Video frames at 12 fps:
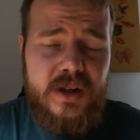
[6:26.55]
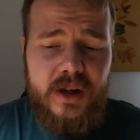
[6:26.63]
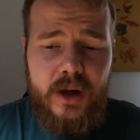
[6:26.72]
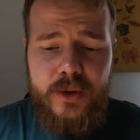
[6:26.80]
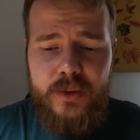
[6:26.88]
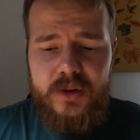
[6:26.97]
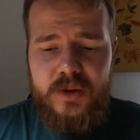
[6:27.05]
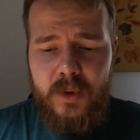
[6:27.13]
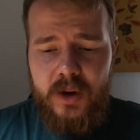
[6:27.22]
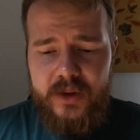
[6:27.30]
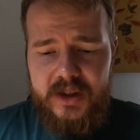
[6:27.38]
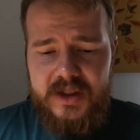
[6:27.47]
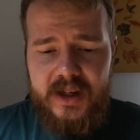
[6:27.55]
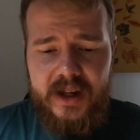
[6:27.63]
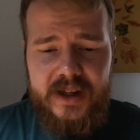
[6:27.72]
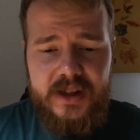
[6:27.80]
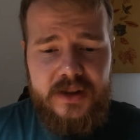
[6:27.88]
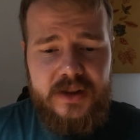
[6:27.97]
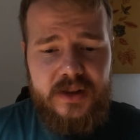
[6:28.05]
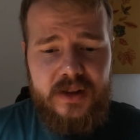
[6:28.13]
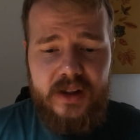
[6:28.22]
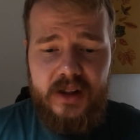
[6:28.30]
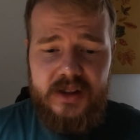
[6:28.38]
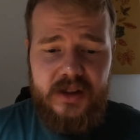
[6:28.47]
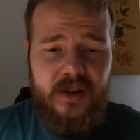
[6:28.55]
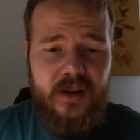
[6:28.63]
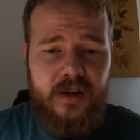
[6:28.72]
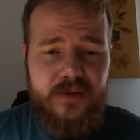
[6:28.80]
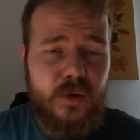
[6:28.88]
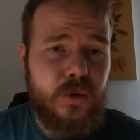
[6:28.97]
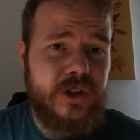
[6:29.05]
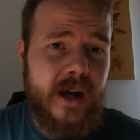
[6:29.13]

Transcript: to note as well yesterday is there's a full